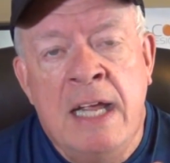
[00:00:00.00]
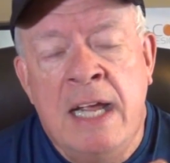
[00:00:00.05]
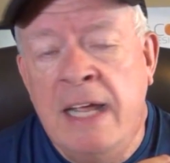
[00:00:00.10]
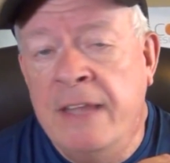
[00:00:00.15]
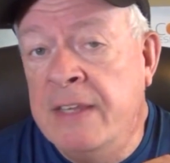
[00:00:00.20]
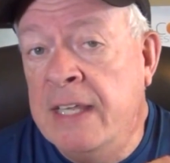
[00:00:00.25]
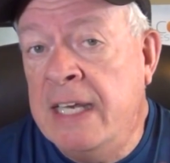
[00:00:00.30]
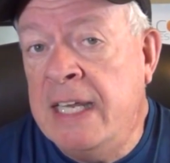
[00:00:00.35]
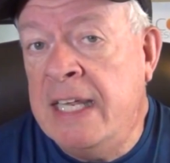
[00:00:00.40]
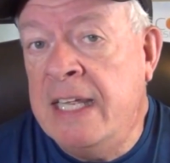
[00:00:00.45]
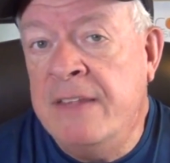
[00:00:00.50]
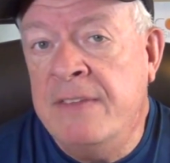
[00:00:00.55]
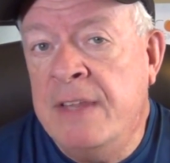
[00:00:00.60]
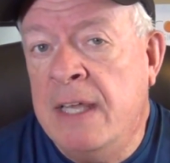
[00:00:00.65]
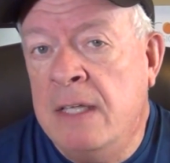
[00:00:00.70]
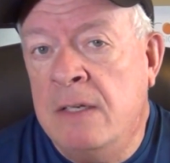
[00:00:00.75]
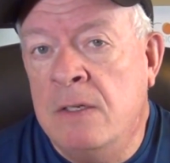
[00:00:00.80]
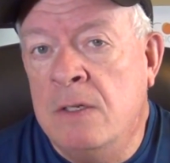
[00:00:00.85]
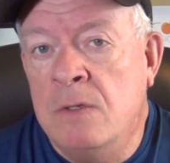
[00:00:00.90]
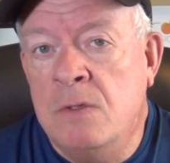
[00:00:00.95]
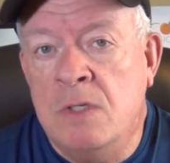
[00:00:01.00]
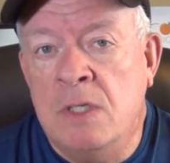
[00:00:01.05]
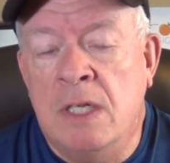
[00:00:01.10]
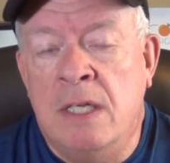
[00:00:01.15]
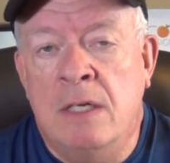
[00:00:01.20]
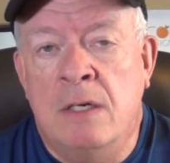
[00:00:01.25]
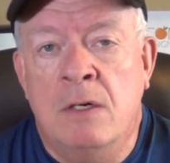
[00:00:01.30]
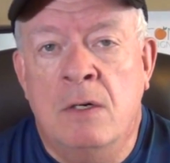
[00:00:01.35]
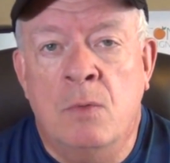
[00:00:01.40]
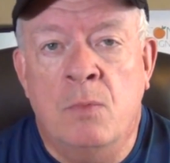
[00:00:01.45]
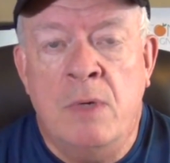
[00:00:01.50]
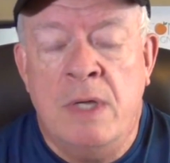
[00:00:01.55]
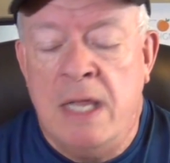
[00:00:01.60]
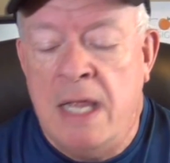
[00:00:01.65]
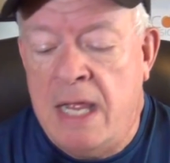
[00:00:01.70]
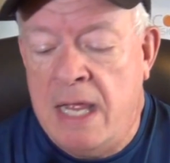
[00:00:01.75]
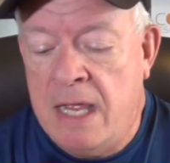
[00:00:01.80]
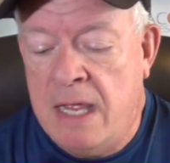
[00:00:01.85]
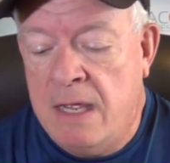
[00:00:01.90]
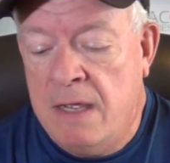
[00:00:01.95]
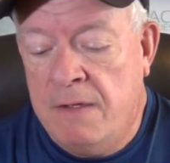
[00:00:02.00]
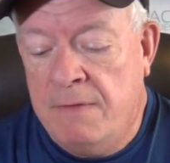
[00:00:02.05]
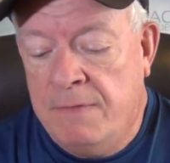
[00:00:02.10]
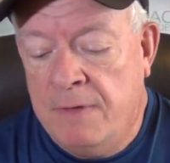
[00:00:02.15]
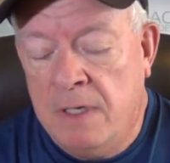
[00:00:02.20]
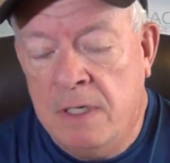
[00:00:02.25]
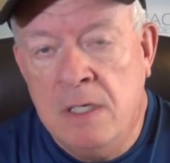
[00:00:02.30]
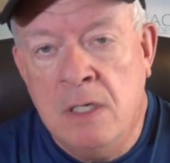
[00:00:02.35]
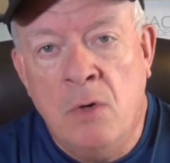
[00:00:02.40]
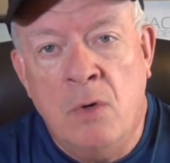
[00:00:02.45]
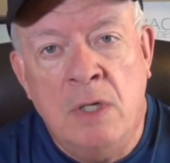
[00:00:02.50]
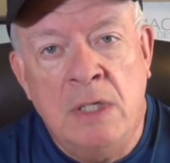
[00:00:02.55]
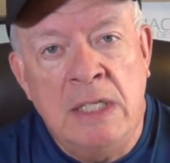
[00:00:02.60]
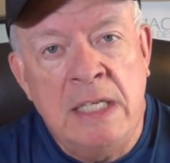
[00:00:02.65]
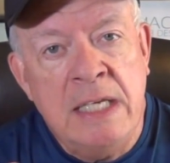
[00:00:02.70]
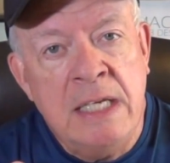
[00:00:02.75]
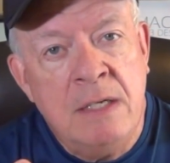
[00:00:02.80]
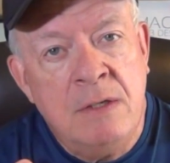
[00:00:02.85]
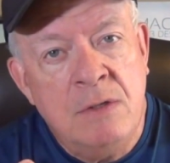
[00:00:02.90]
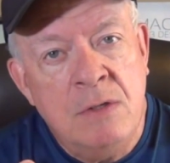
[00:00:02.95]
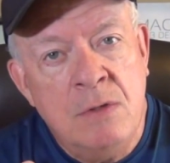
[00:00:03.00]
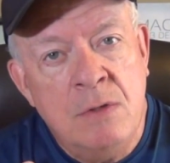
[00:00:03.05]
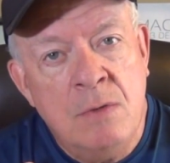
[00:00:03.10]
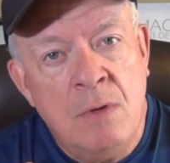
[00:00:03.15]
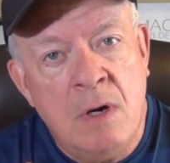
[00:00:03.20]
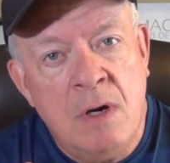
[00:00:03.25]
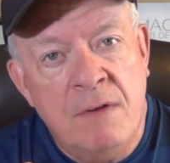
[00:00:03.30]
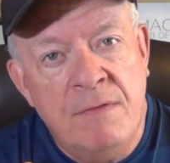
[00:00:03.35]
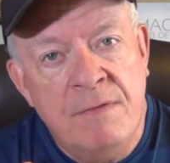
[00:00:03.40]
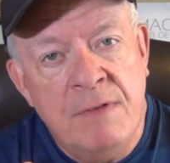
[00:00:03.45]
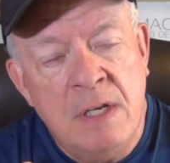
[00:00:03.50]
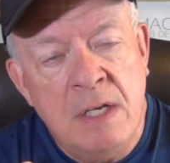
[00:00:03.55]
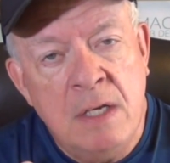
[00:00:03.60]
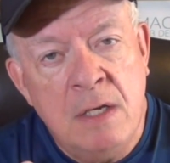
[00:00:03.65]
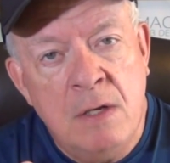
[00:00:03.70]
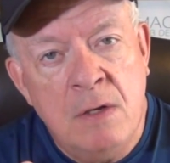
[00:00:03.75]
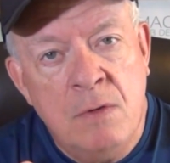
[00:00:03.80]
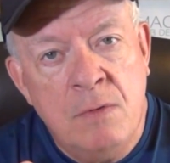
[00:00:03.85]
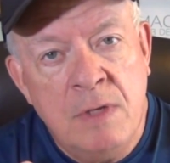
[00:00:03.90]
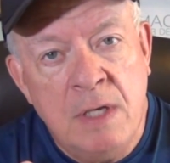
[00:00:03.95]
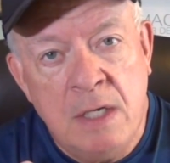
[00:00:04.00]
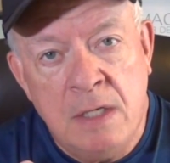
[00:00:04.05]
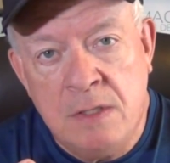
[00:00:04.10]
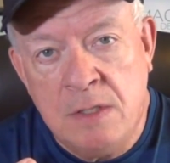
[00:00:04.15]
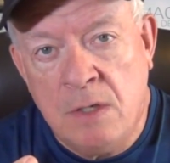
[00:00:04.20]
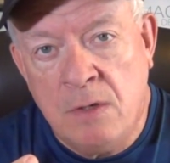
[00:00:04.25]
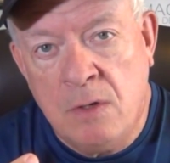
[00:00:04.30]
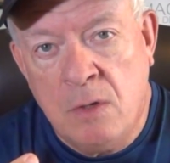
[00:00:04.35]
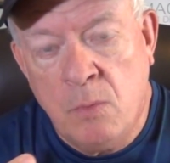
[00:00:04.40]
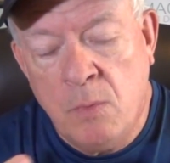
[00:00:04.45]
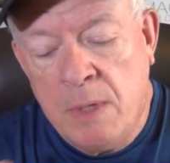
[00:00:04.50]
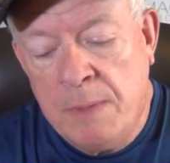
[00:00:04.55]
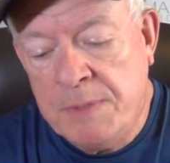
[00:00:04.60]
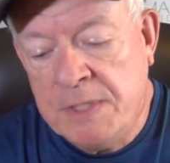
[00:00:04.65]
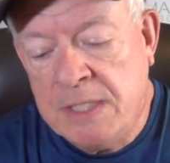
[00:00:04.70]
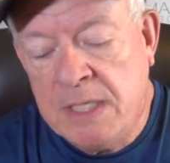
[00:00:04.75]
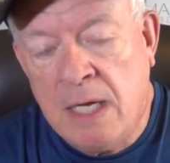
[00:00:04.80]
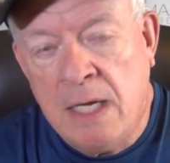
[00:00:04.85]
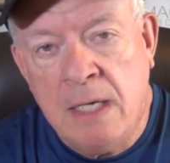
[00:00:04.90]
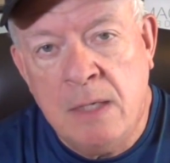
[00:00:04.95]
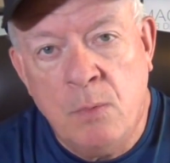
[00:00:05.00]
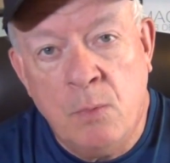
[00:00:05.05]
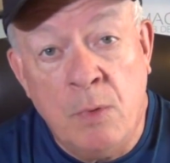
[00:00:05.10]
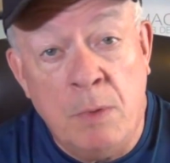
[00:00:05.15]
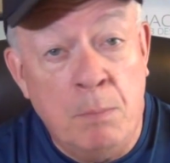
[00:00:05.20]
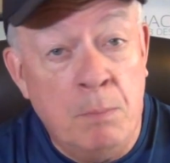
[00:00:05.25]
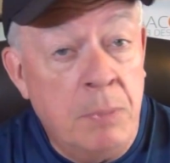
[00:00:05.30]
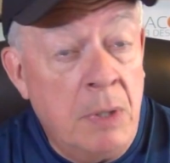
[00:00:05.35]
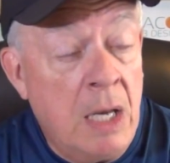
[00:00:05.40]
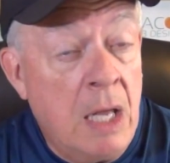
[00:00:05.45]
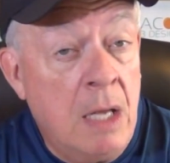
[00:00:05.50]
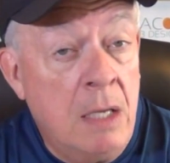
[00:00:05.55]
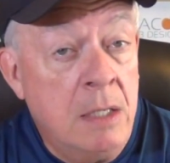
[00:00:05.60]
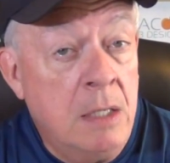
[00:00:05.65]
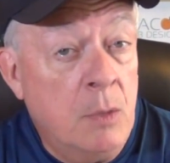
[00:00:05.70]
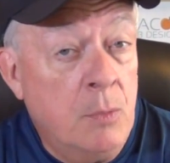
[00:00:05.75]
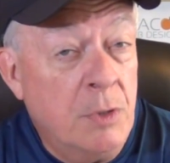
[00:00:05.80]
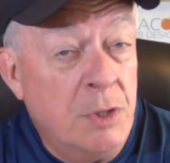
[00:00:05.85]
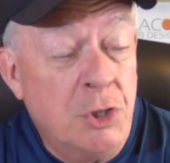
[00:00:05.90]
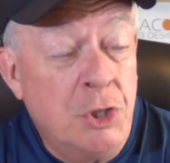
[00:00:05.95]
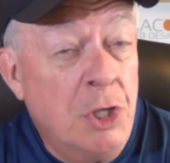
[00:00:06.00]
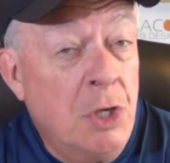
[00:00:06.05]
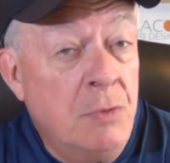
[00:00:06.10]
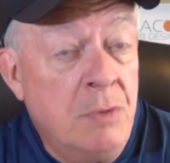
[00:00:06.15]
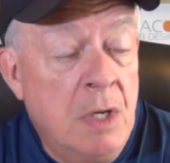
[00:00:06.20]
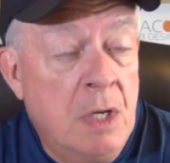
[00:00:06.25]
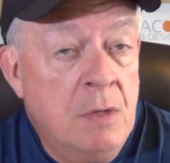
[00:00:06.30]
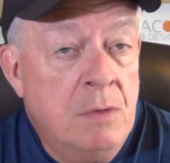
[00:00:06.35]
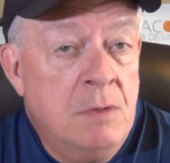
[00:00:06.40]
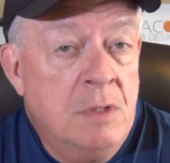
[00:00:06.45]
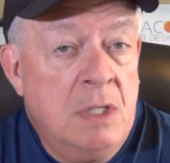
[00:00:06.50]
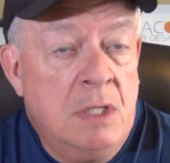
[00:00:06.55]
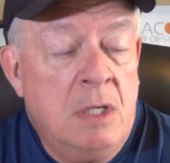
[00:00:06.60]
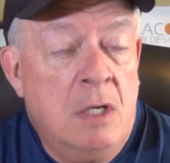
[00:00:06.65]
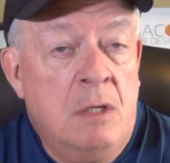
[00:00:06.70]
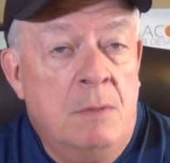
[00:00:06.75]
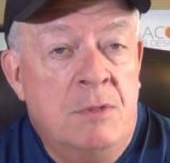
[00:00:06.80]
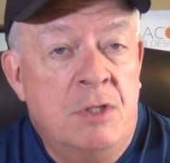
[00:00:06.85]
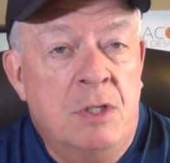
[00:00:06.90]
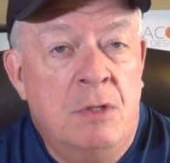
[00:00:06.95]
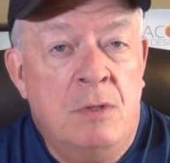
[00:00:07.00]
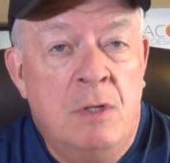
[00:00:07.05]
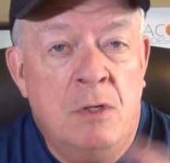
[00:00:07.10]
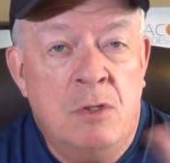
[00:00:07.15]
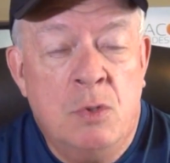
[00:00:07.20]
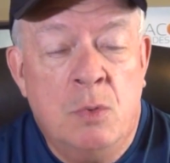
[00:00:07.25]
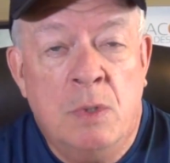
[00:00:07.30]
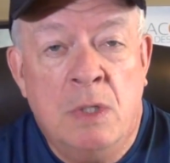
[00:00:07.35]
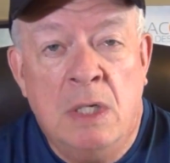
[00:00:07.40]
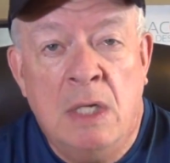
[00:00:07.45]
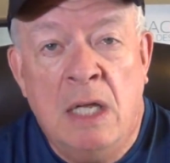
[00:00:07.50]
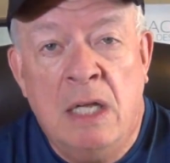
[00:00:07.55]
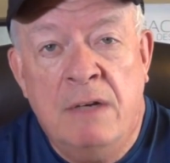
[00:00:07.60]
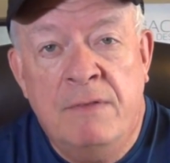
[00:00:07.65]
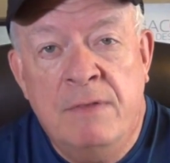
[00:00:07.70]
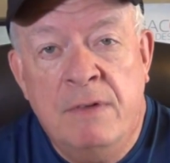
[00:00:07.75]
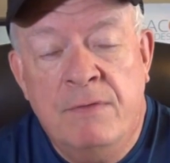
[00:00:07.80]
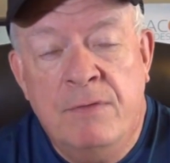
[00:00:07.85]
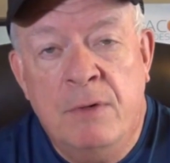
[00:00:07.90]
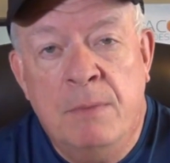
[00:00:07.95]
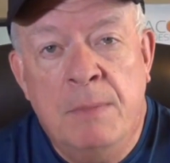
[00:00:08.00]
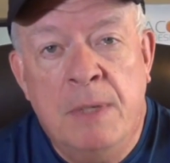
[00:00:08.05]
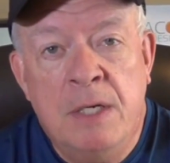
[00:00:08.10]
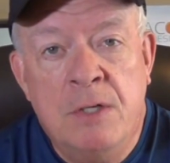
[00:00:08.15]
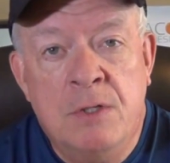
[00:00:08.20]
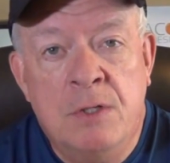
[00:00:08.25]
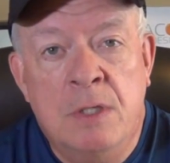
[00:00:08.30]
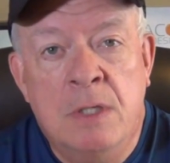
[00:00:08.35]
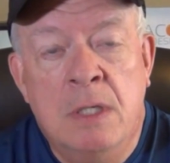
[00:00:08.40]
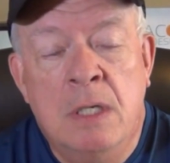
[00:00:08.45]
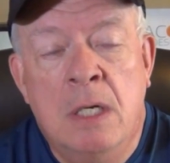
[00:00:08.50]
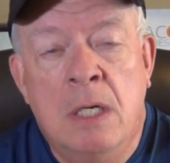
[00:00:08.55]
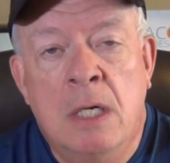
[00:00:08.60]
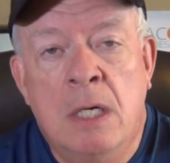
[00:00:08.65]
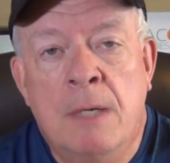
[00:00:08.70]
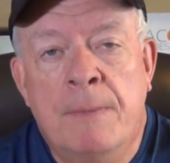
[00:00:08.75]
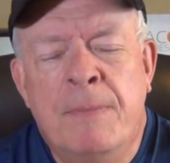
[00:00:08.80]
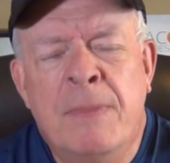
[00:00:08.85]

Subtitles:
And then in that newsletter, we have, a link to our video that is on our website with with show notes. I call them show notes with a lot of information.